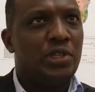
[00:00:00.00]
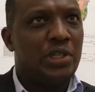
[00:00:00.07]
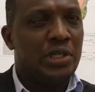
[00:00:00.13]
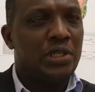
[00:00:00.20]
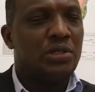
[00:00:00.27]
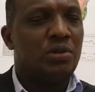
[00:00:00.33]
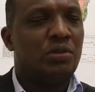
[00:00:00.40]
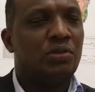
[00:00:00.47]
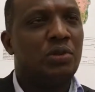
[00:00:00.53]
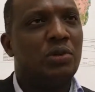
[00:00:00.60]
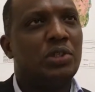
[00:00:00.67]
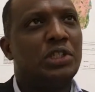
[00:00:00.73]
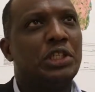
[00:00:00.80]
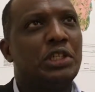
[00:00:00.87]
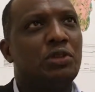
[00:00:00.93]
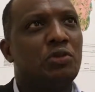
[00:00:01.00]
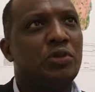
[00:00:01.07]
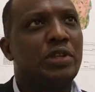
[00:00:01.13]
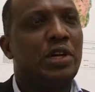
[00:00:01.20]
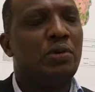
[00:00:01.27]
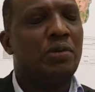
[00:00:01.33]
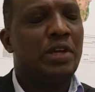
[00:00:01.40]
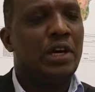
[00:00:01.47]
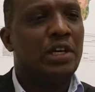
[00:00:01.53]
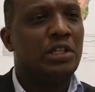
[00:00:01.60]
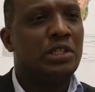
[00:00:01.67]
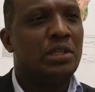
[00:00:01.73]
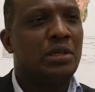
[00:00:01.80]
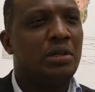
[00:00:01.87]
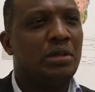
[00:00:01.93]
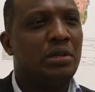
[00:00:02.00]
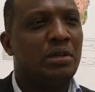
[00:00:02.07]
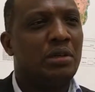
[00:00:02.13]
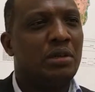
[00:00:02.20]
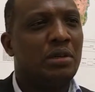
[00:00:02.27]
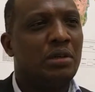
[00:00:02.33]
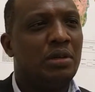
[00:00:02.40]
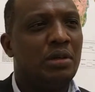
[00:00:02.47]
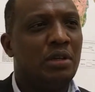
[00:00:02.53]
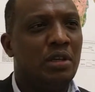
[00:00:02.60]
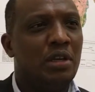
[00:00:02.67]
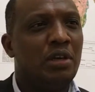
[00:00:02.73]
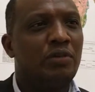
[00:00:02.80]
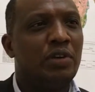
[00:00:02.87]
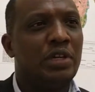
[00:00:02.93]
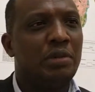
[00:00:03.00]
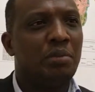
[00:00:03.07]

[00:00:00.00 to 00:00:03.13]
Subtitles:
yes, of course, in 2011